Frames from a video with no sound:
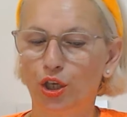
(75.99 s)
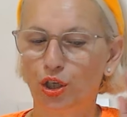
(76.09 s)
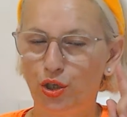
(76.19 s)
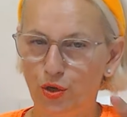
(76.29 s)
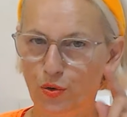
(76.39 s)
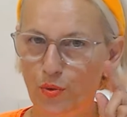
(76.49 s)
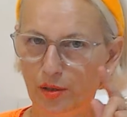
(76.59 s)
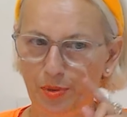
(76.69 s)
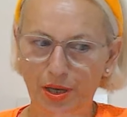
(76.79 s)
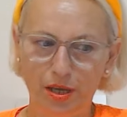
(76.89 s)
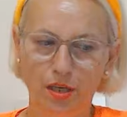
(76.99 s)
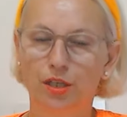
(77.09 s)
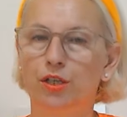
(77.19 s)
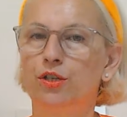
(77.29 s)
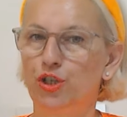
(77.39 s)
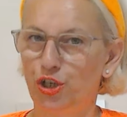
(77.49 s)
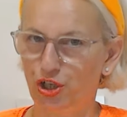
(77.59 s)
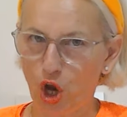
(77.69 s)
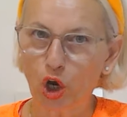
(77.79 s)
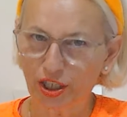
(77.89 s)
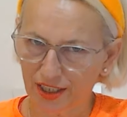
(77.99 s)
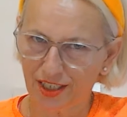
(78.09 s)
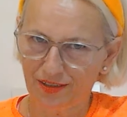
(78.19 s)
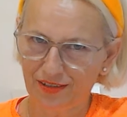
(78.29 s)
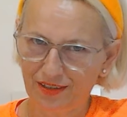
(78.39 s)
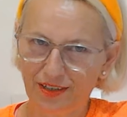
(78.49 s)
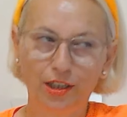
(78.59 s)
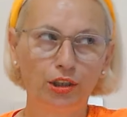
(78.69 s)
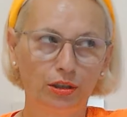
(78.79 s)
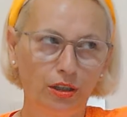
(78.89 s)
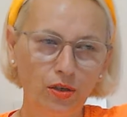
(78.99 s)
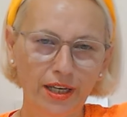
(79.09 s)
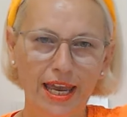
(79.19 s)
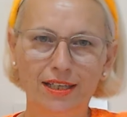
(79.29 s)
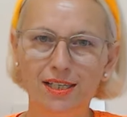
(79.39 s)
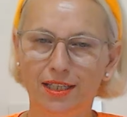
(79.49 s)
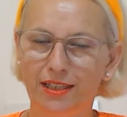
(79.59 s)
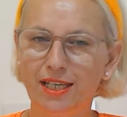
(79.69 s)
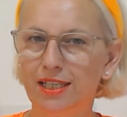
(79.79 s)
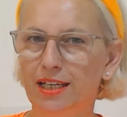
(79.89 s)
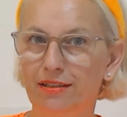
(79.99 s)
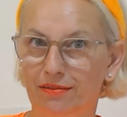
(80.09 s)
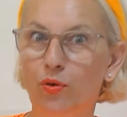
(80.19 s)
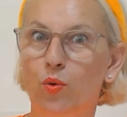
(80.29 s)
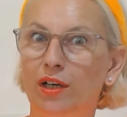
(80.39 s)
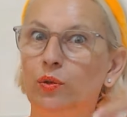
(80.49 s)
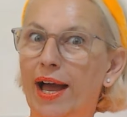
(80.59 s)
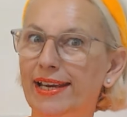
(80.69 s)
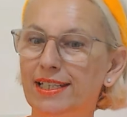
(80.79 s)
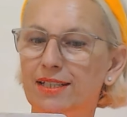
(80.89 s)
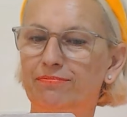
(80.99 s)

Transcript: You will be shocked. Look at the statistic worldwide.